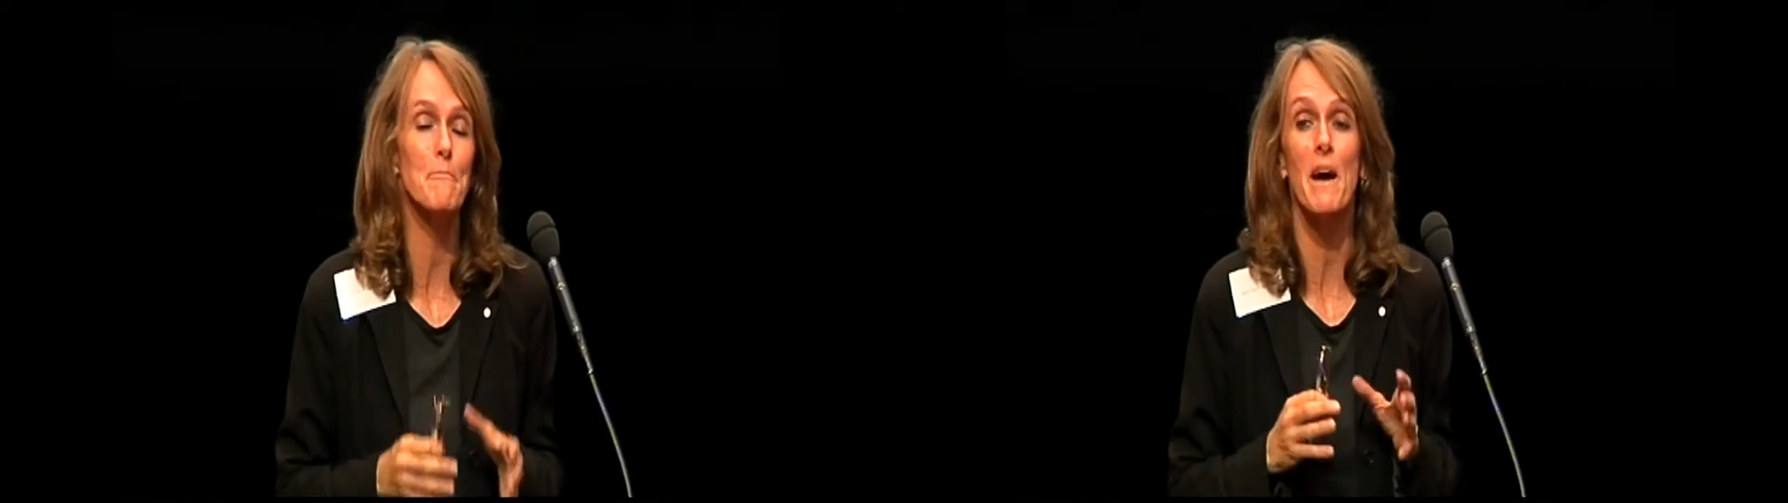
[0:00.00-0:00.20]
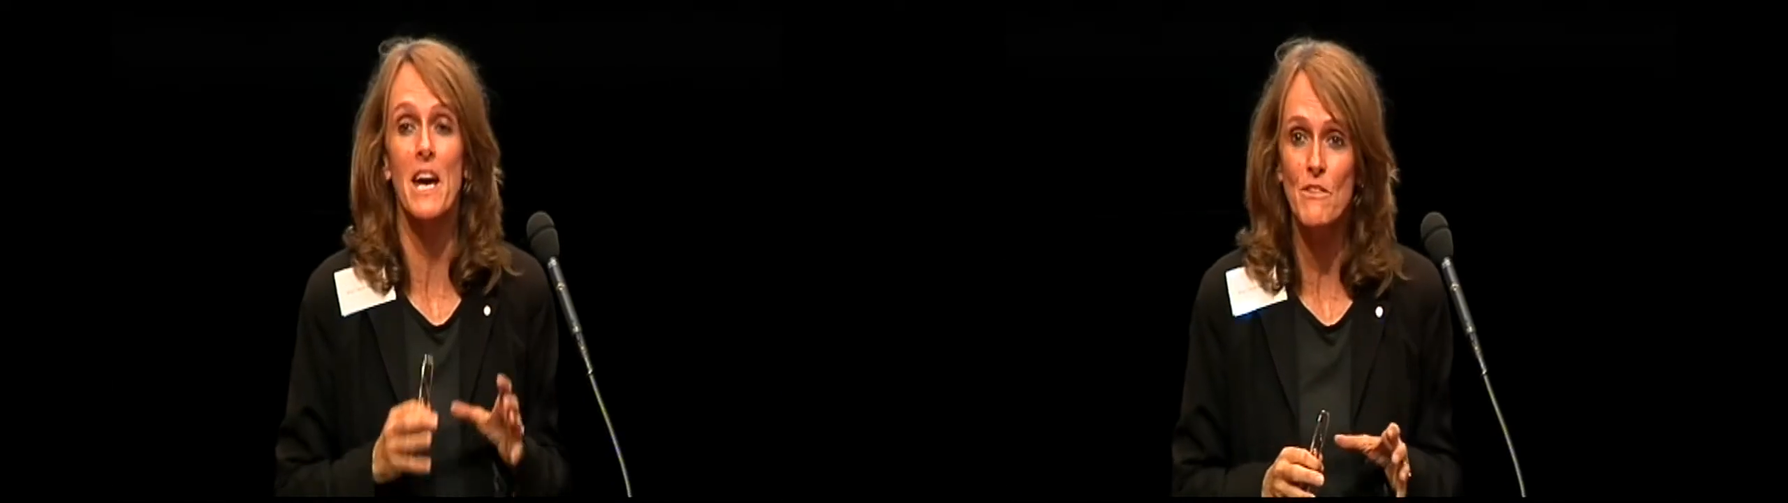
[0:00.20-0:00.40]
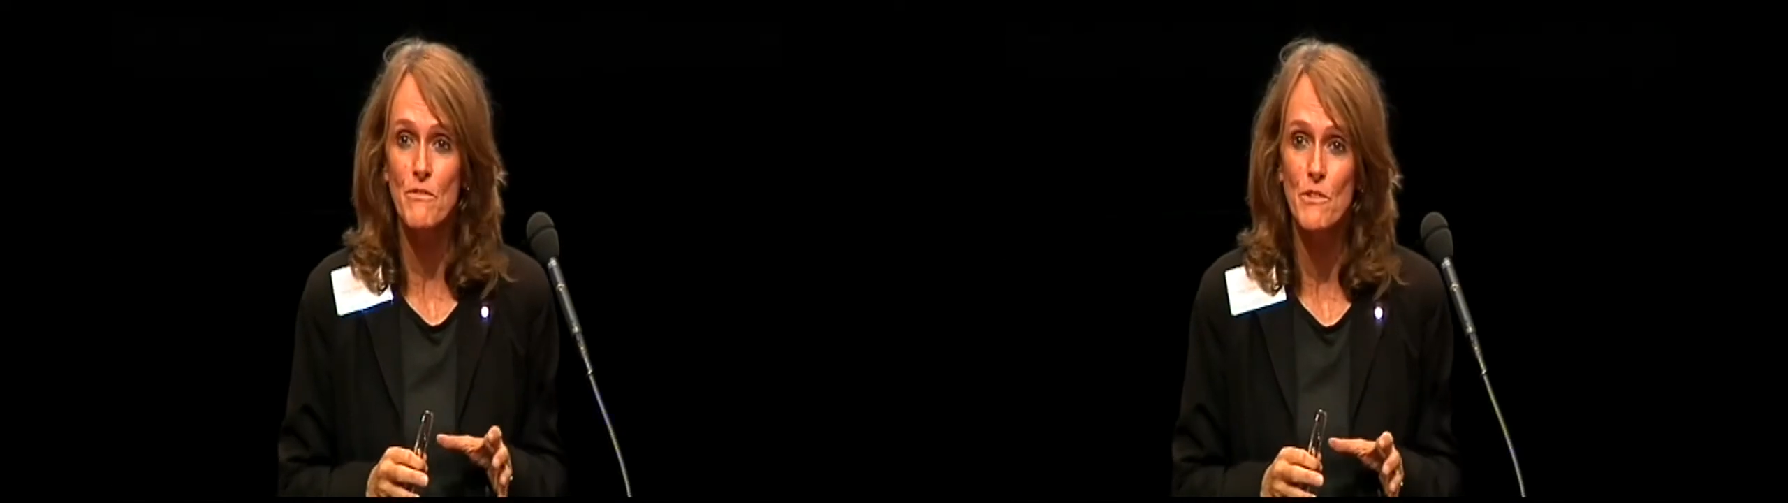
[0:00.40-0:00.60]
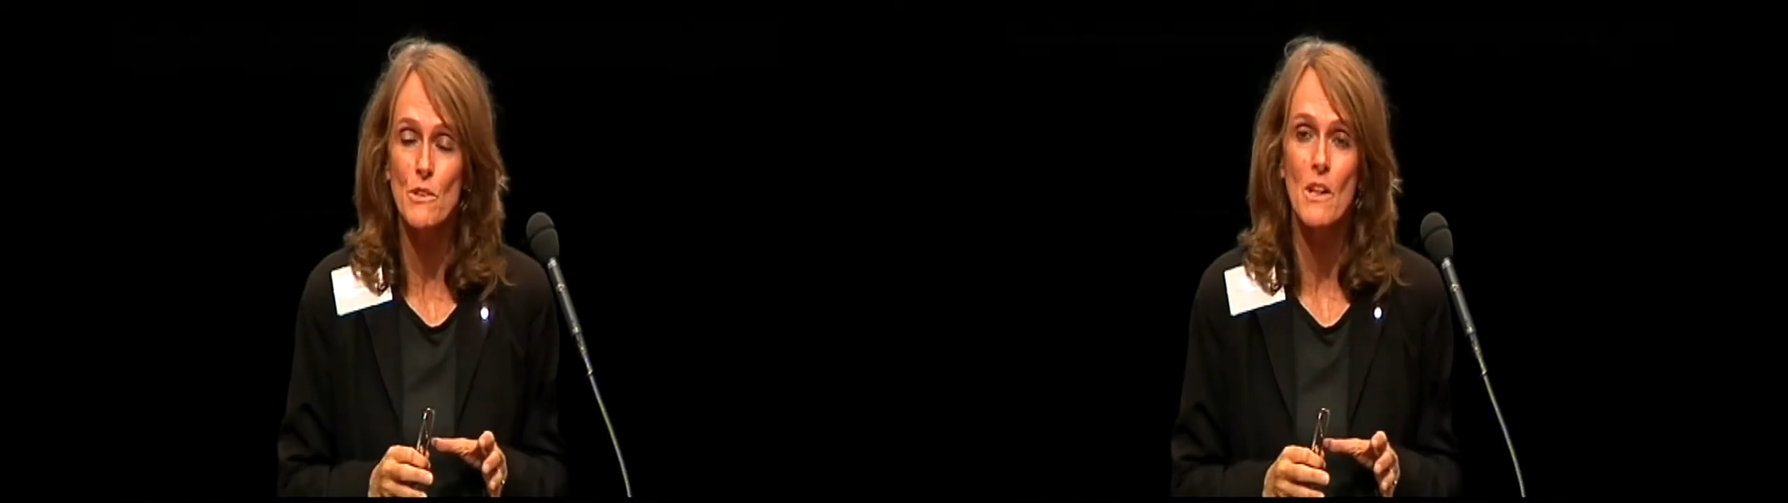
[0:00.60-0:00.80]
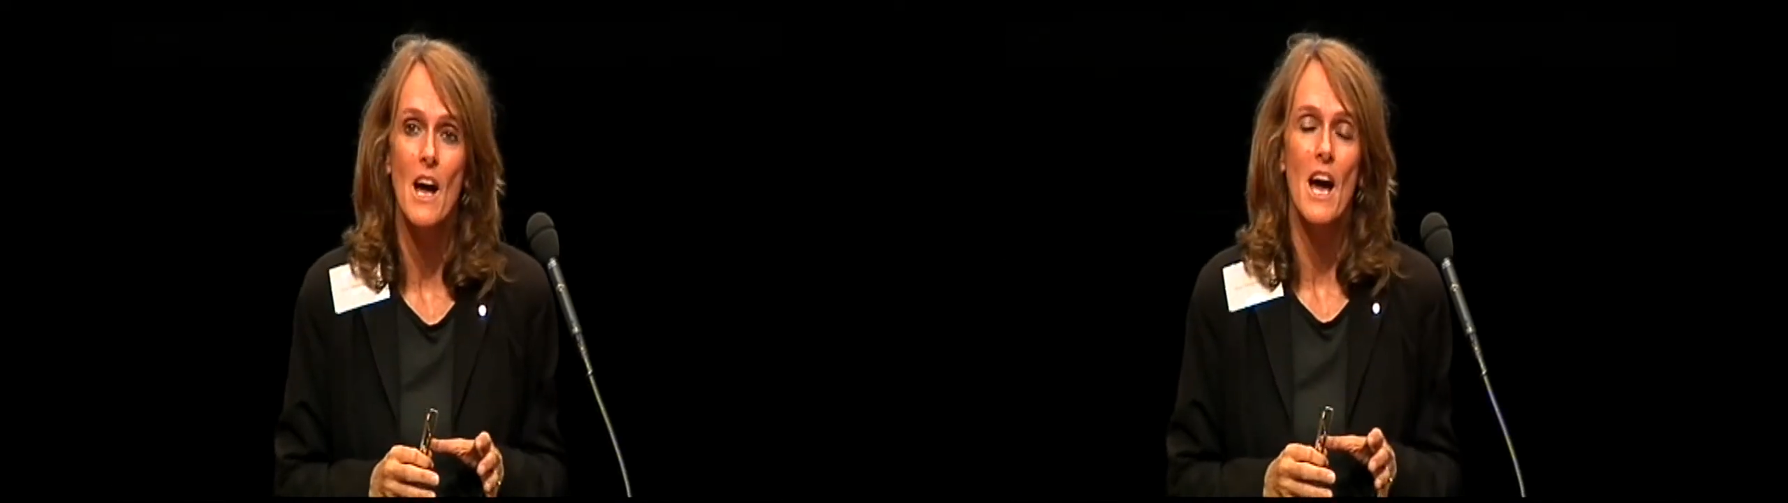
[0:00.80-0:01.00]

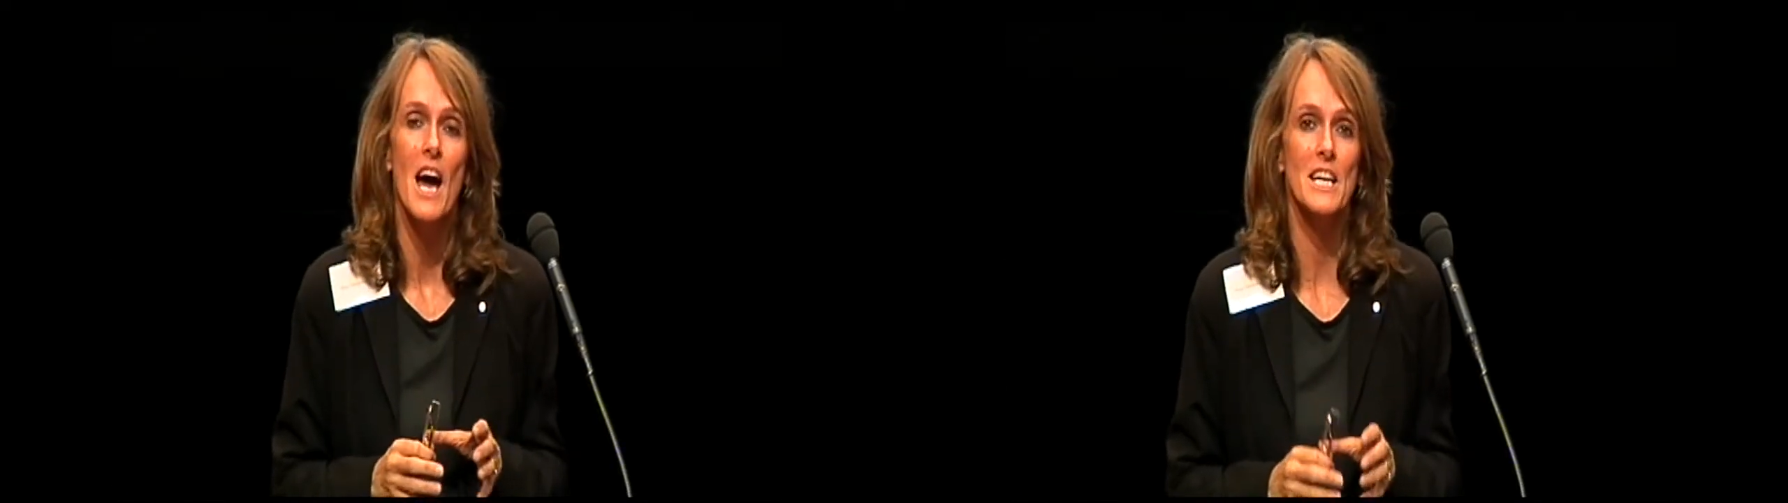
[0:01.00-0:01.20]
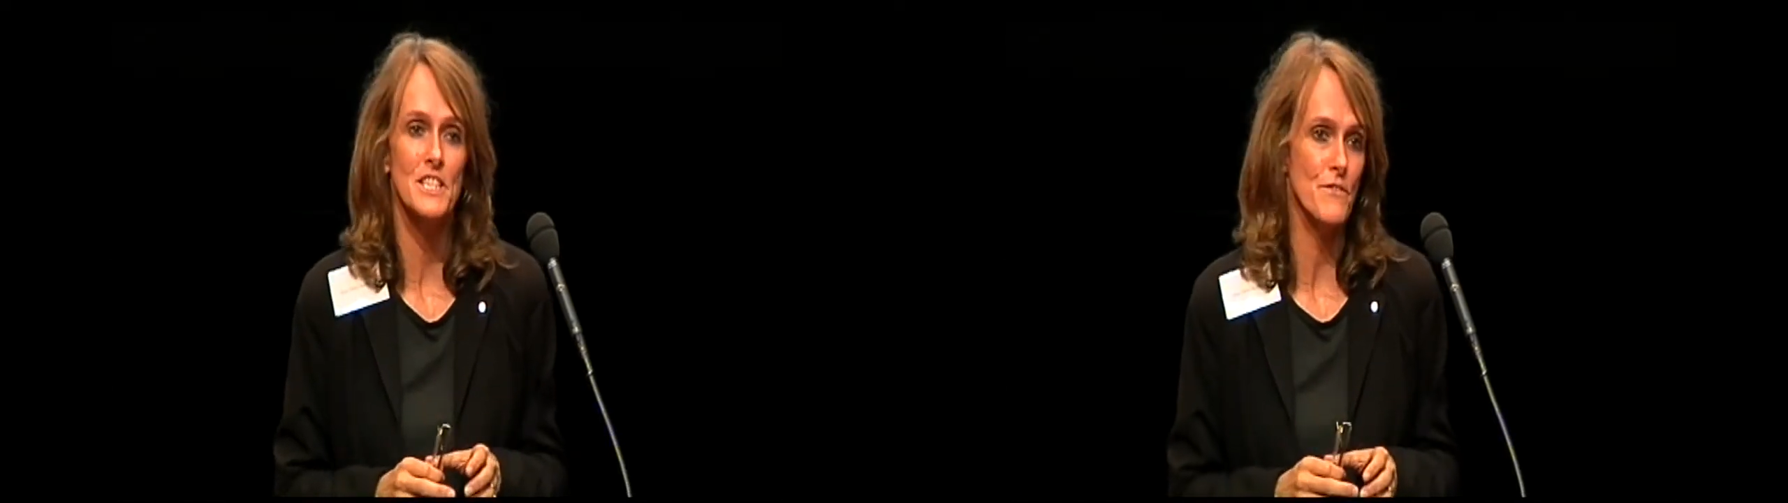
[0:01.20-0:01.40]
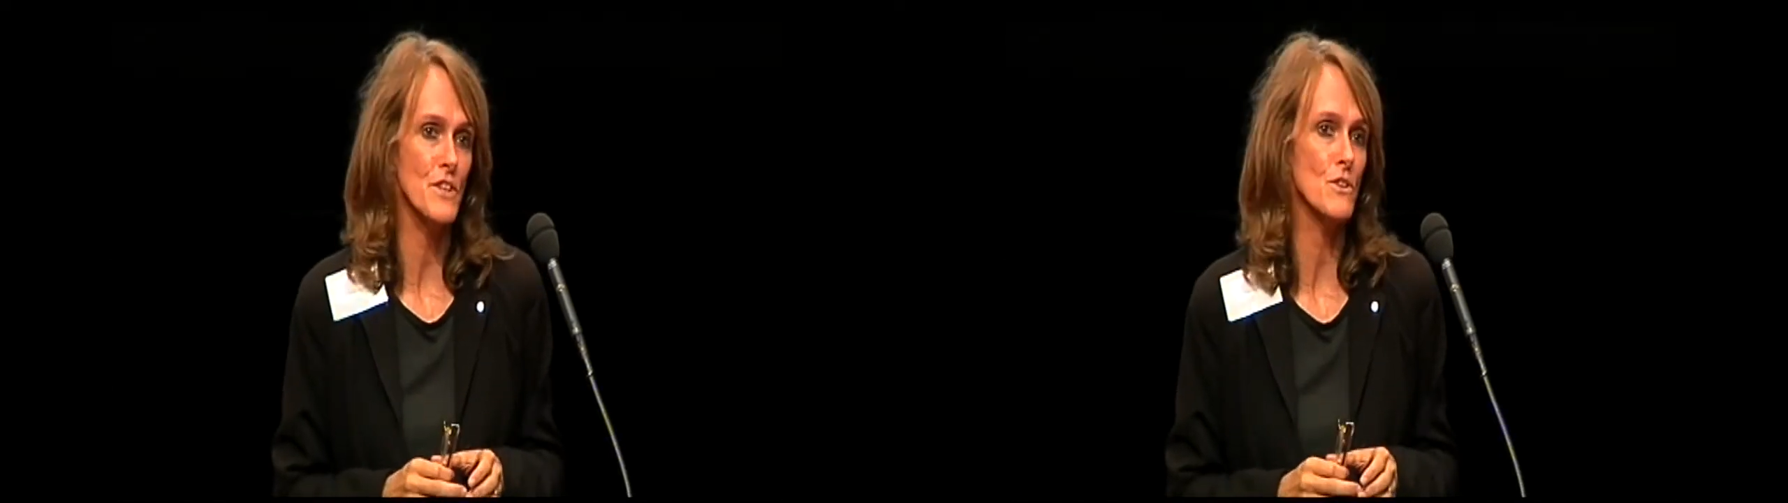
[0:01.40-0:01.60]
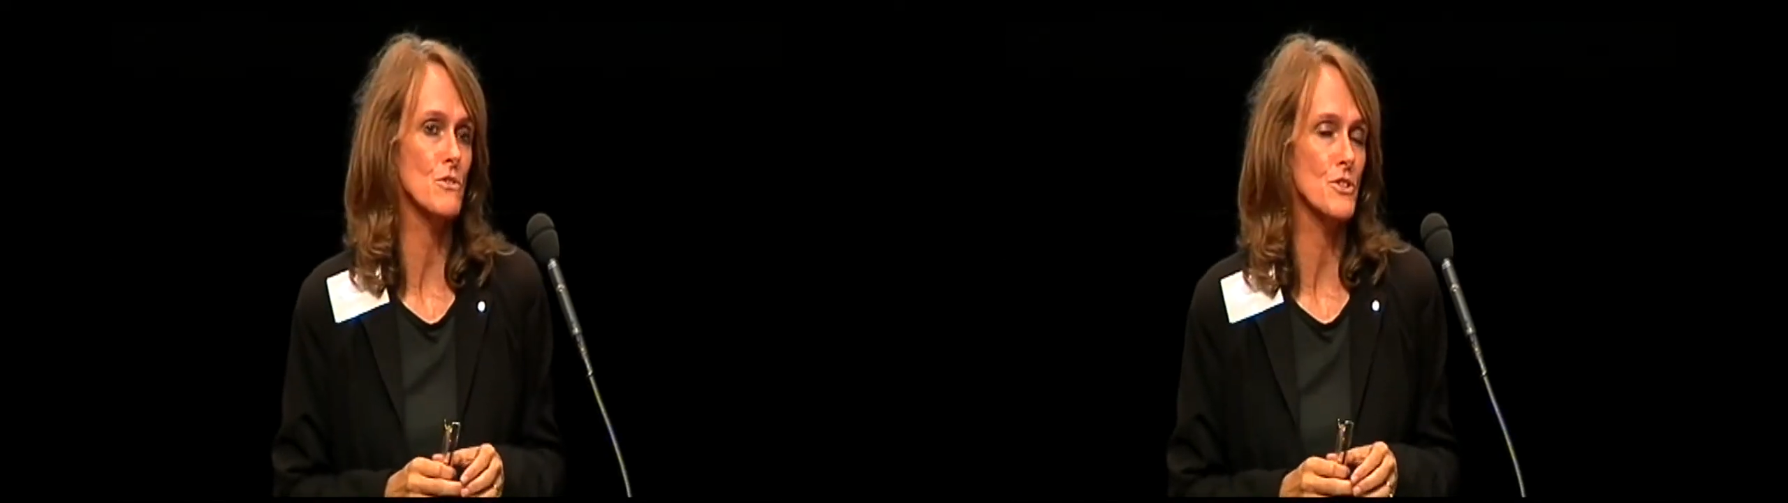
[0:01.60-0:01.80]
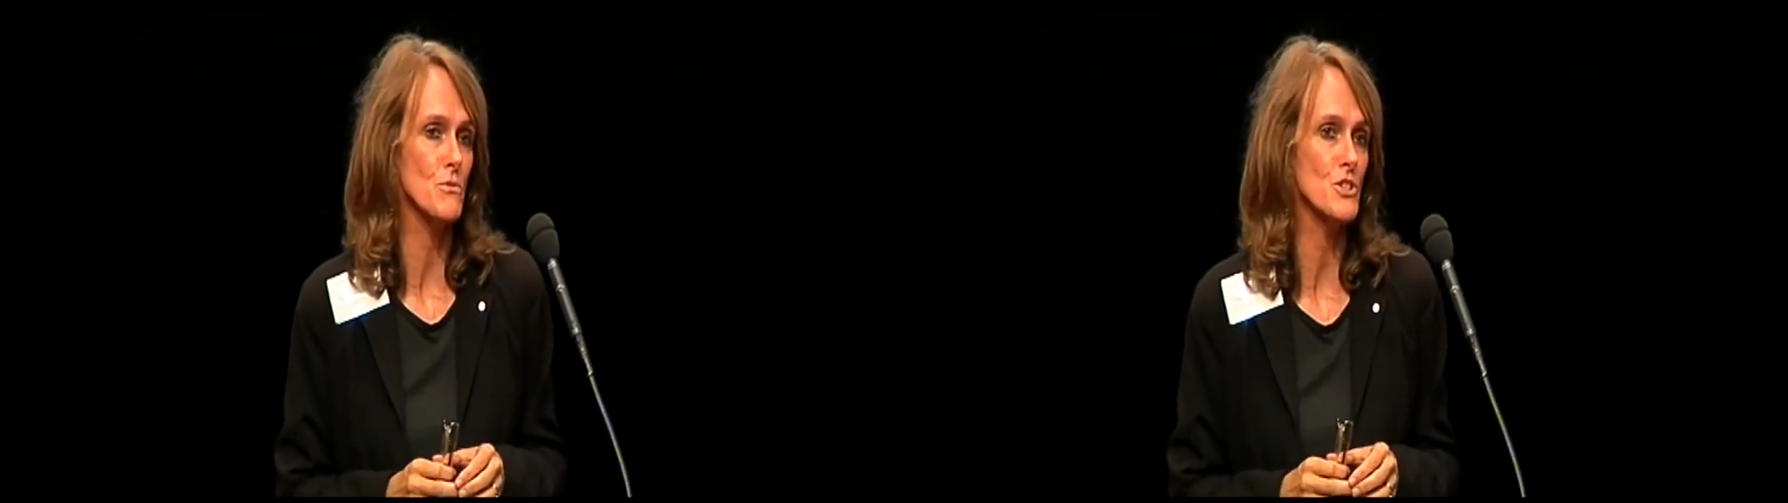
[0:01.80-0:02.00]
painful and
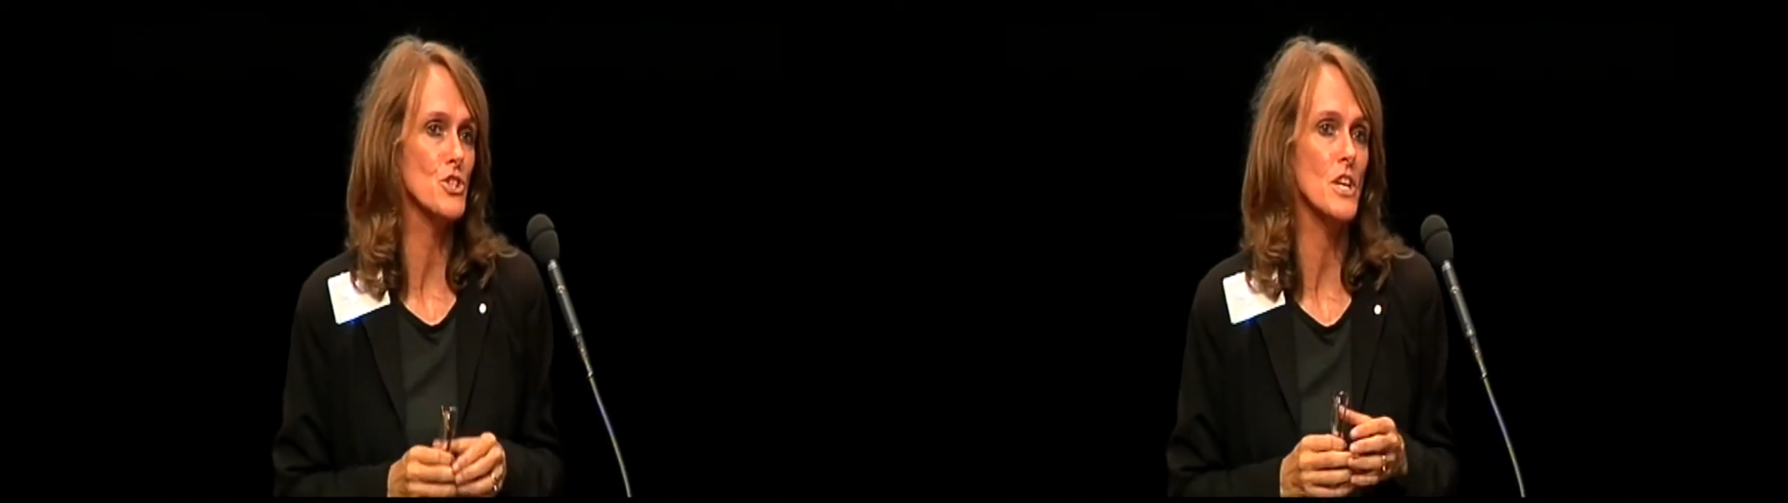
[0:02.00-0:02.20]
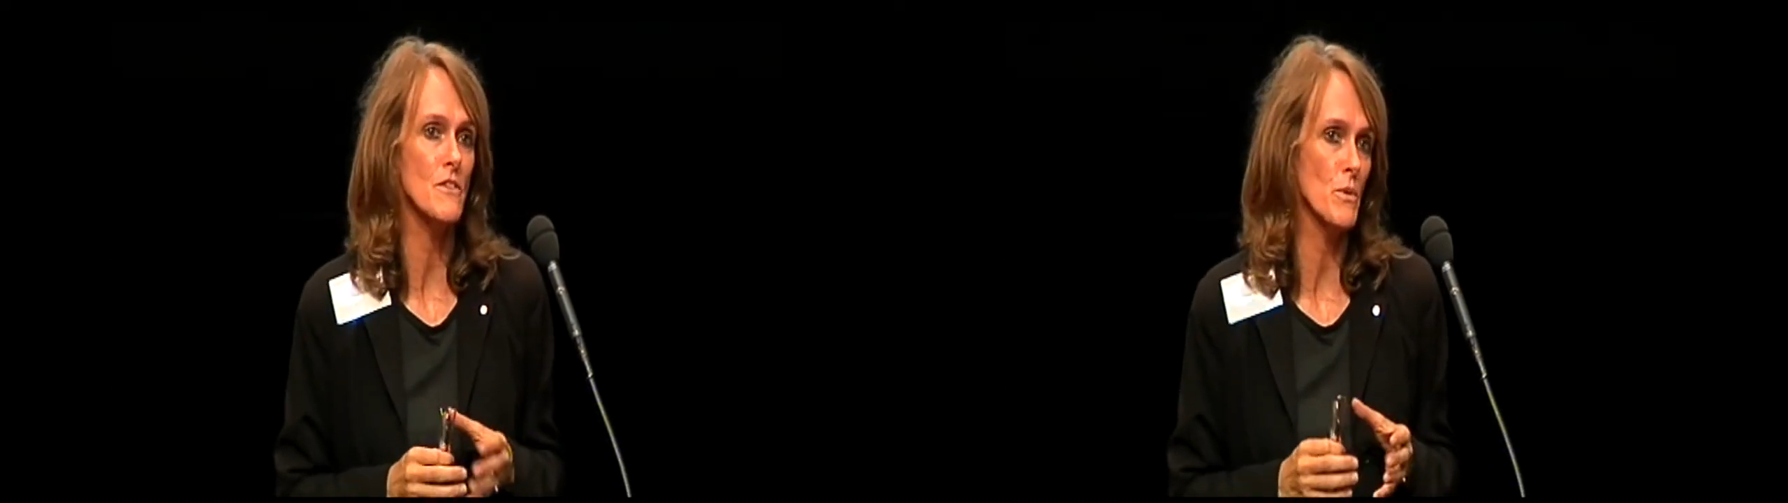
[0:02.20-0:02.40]
difficult to achieve